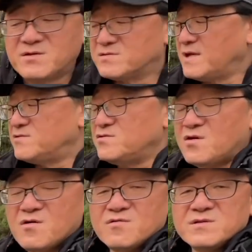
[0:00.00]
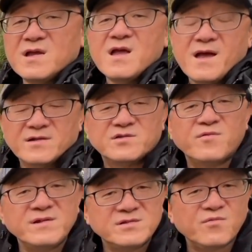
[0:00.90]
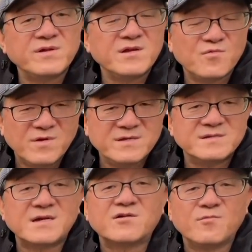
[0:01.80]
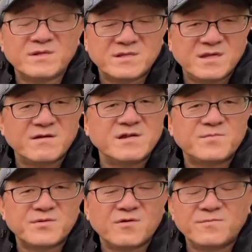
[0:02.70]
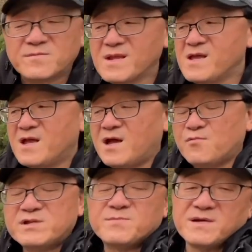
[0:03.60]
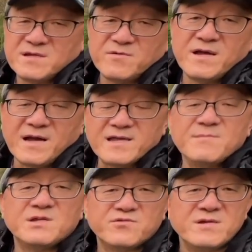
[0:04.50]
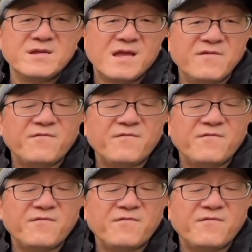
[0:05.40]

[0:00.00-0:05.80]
because I do own a uh, 2021 Tacoma TRD Pro, uh, which by the way, I am trading in